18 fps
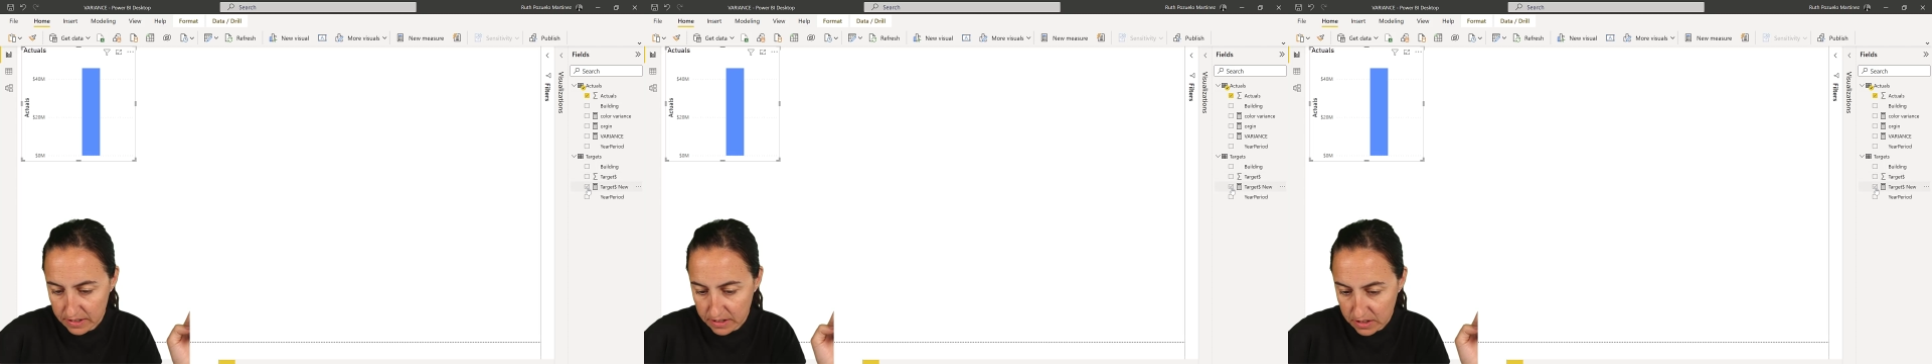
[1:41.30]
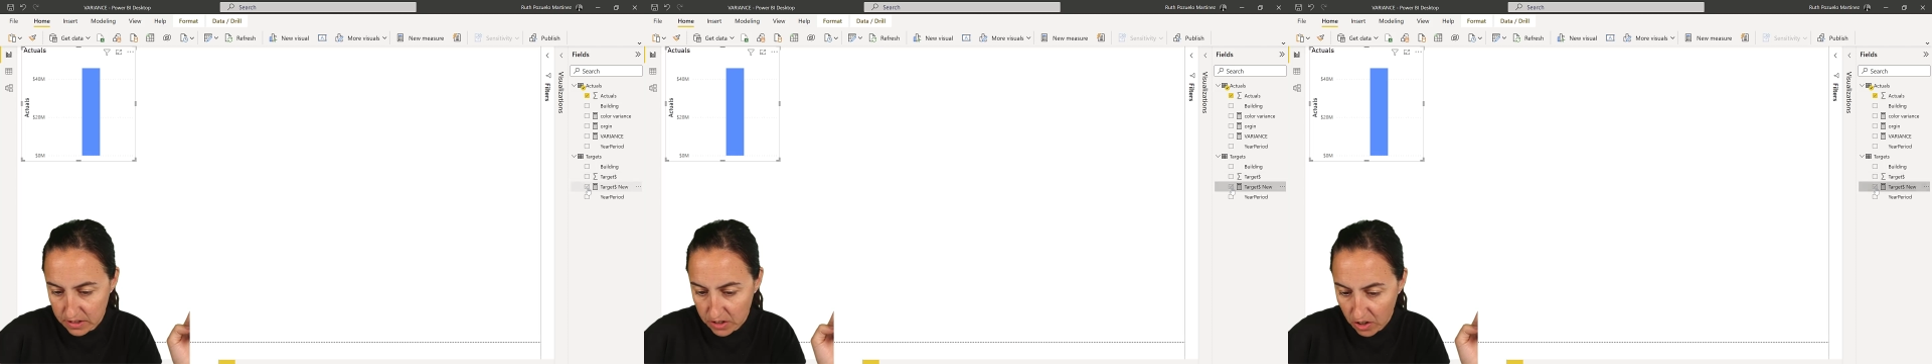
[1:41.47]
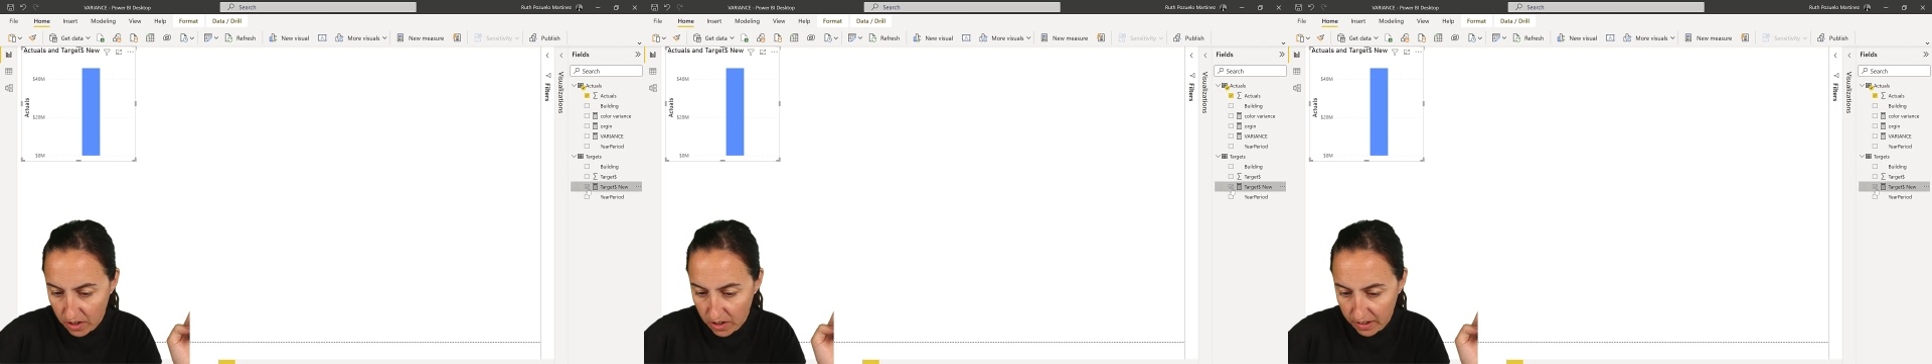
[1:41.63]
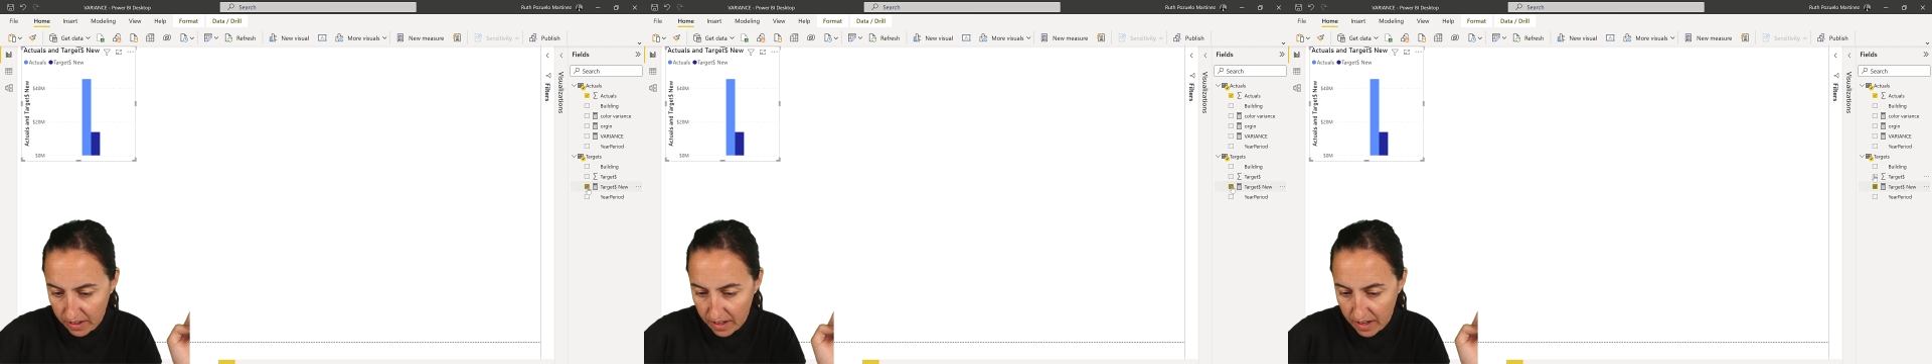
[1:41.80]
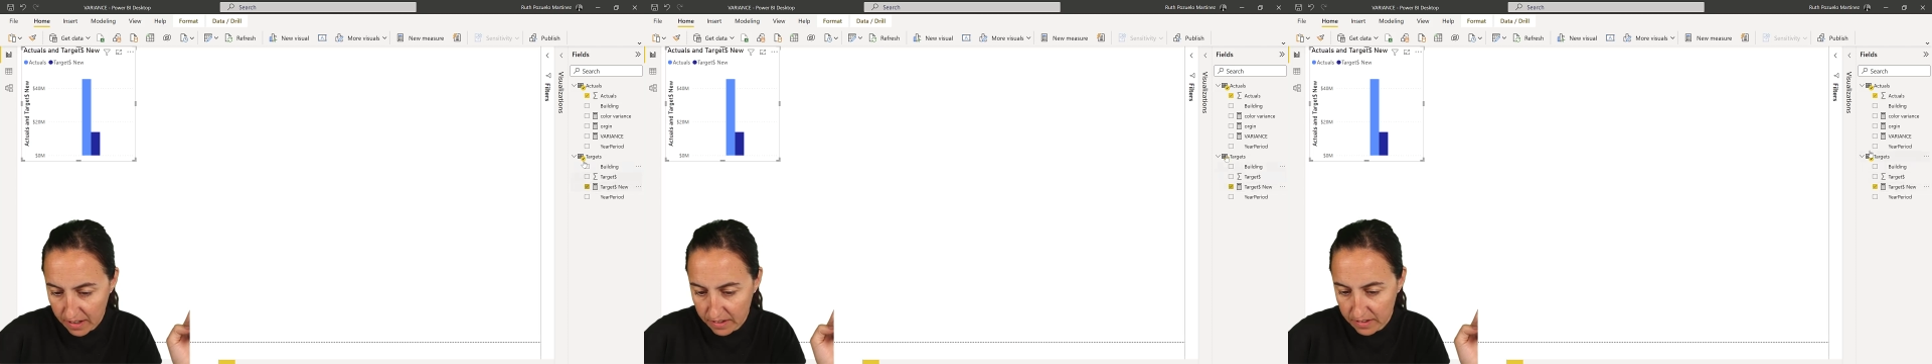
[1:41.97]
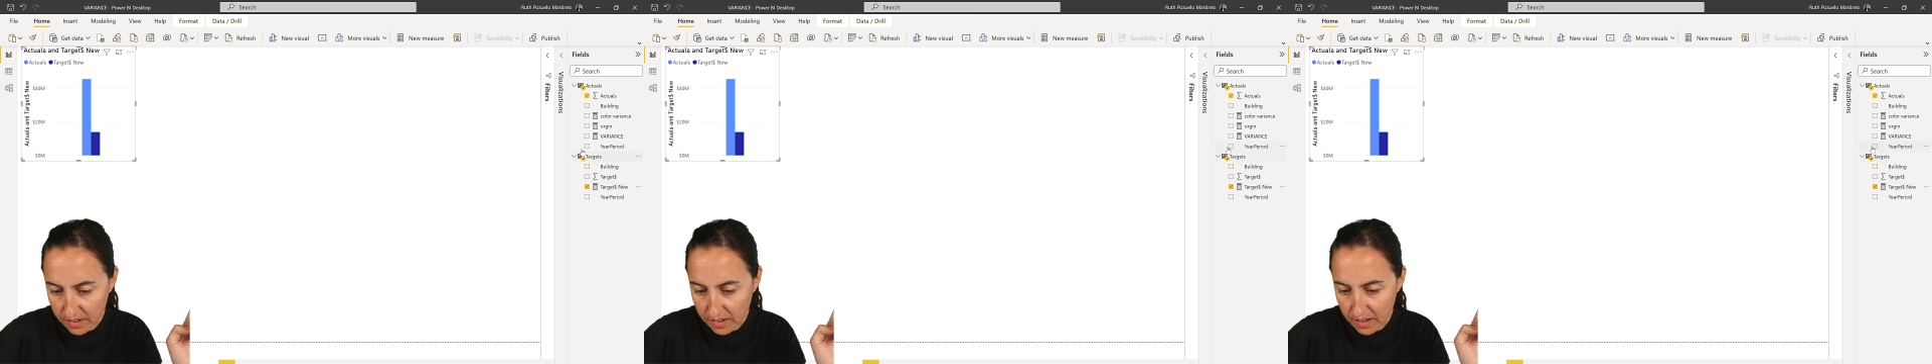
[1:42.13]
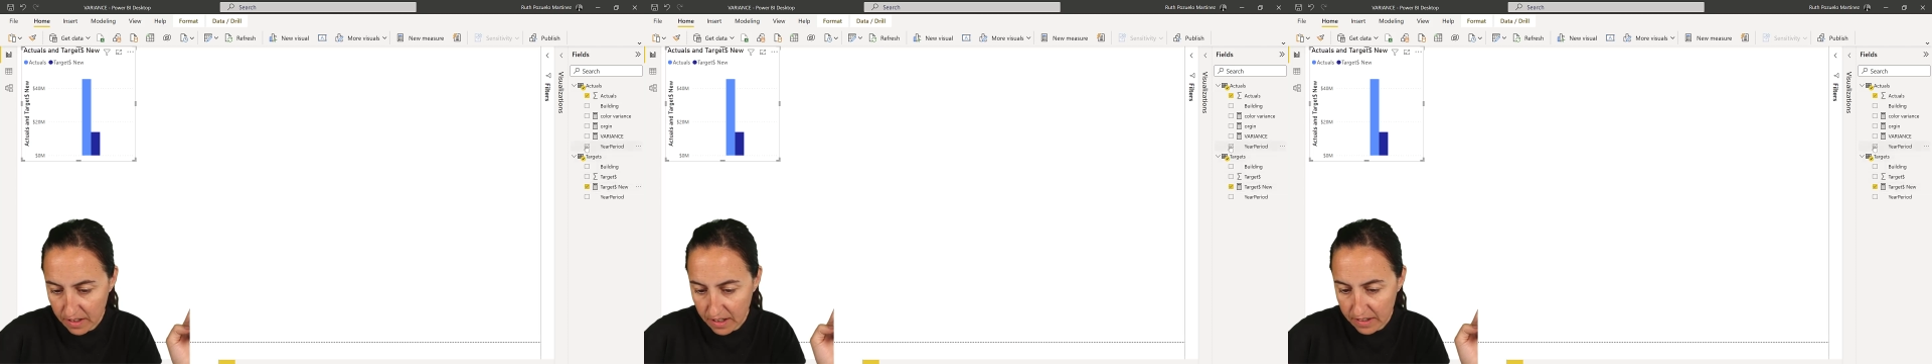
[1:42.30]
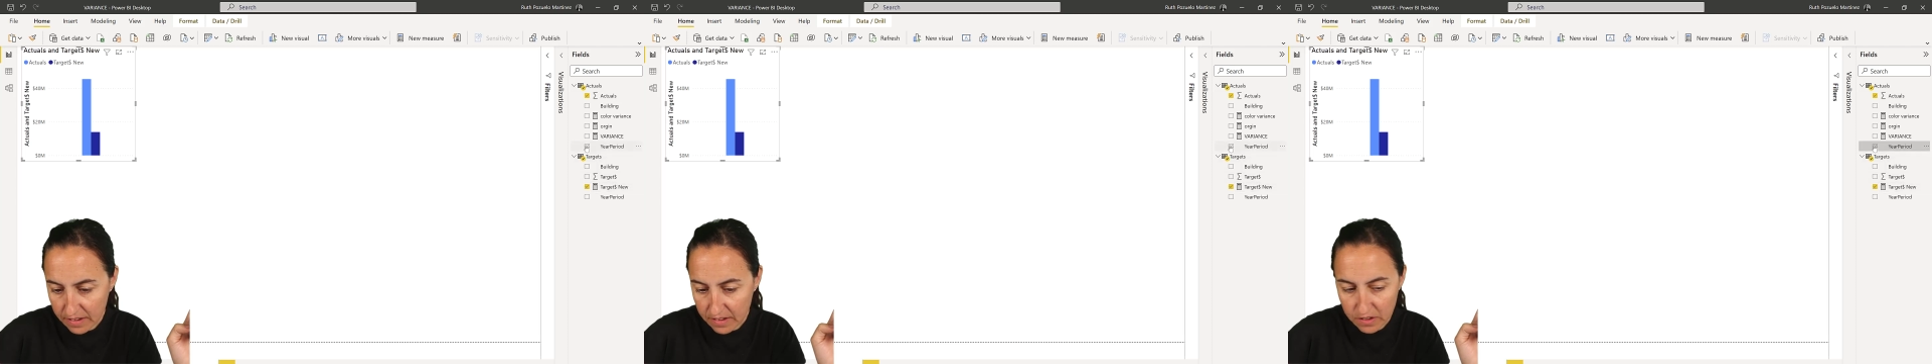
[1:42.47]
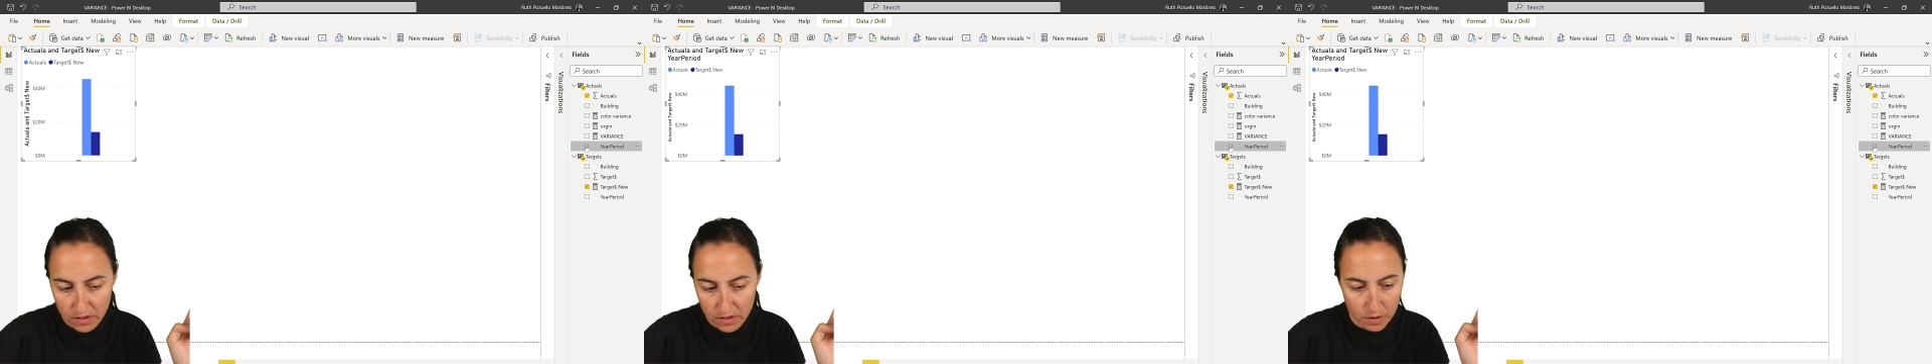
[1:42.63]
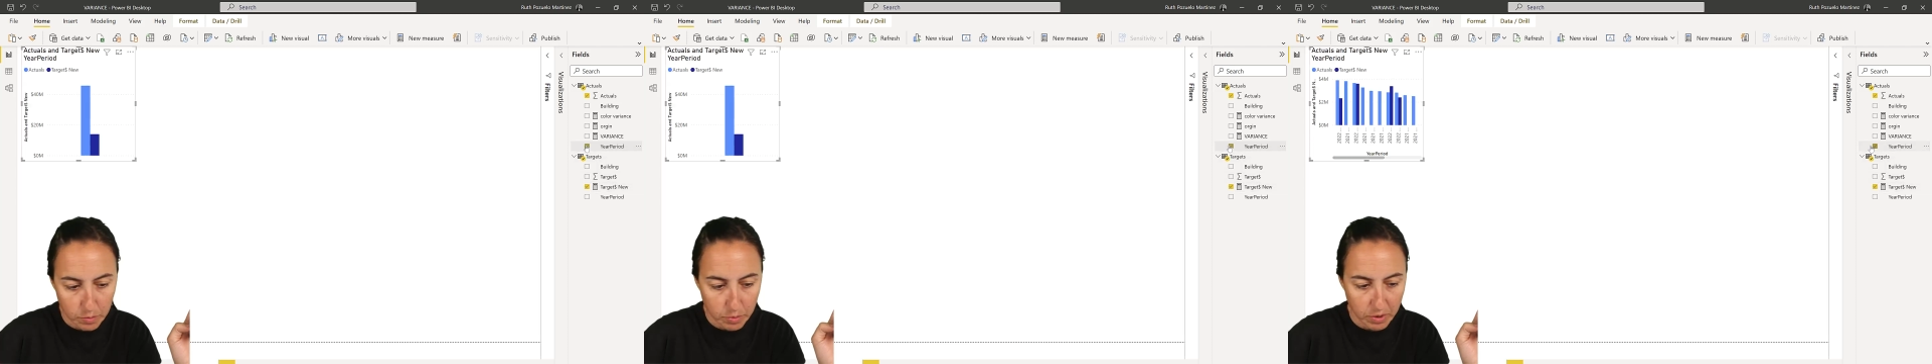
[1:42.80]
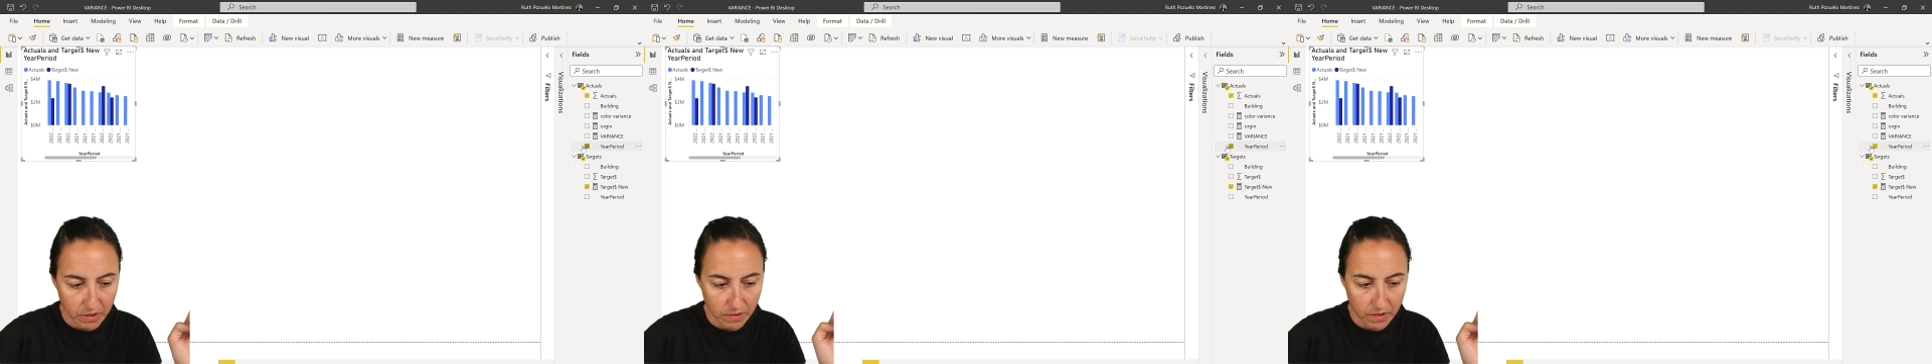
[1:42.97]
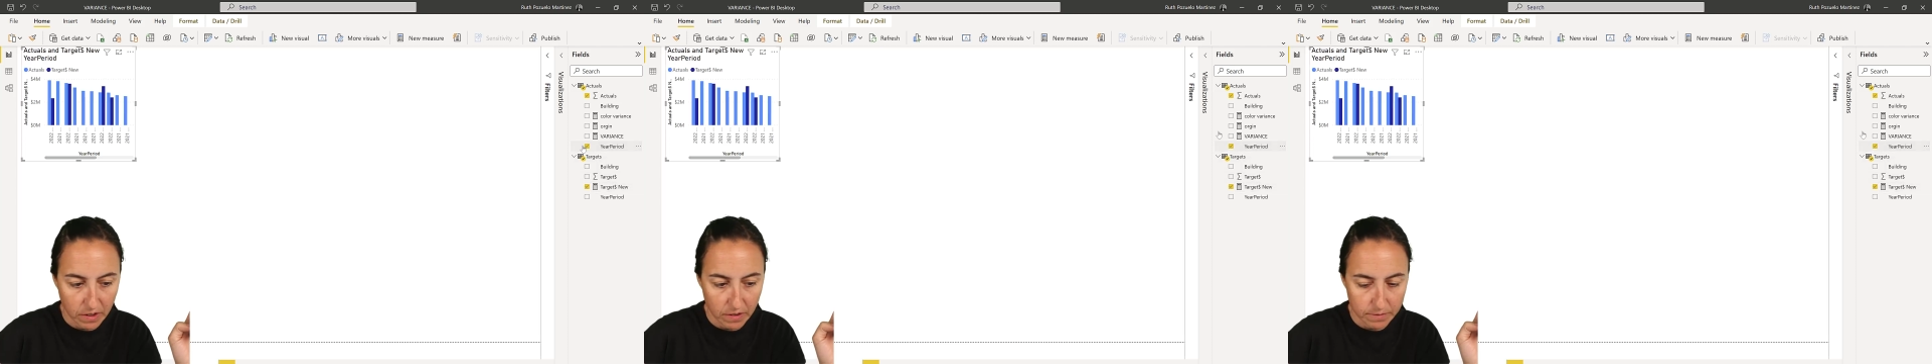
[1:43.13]
the target, and the year
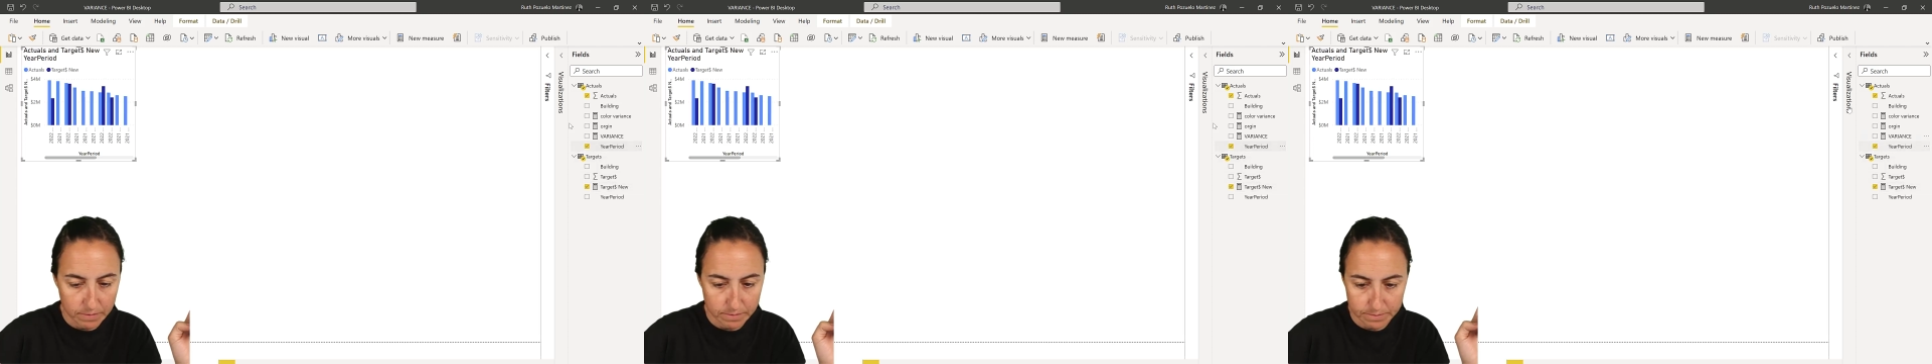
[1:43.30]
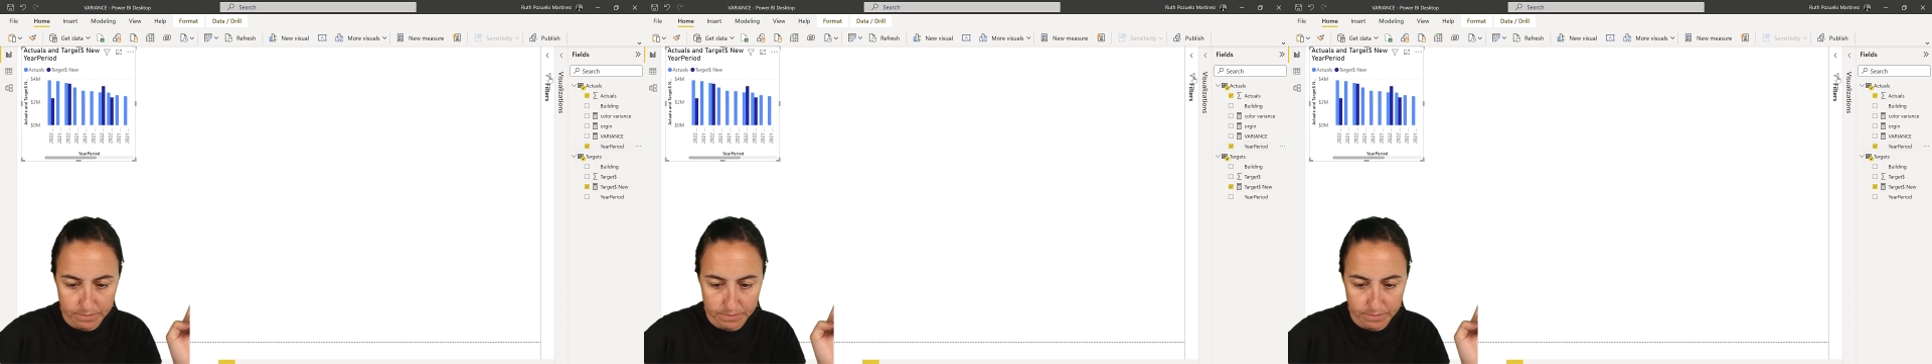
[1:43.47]
period.